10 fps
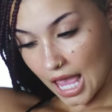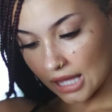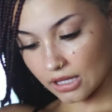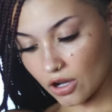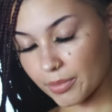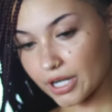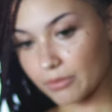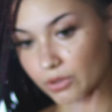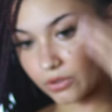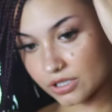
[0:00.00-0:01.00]
a little bit
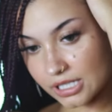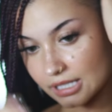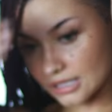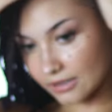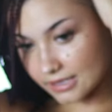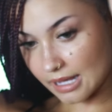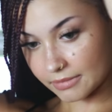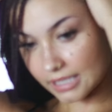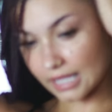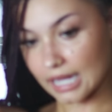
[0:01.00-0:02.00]
of mousse, just a little
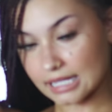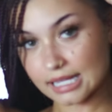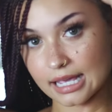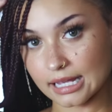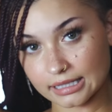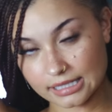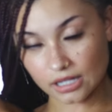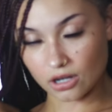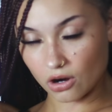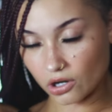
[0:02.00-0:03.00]
something. Like I said, these
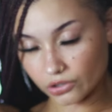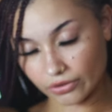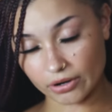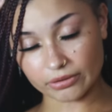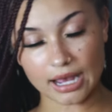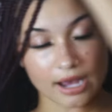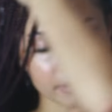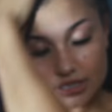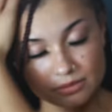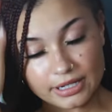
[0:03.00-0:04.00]
are all grown
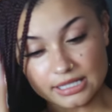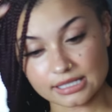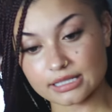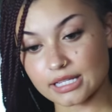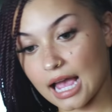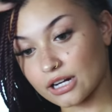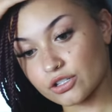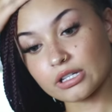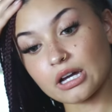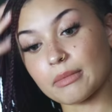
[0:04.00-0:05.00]
out. These braids need to
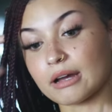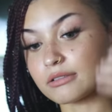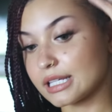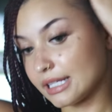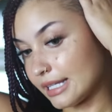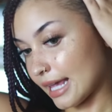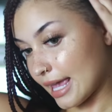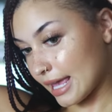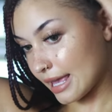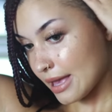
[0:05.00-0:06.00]
actually come out today,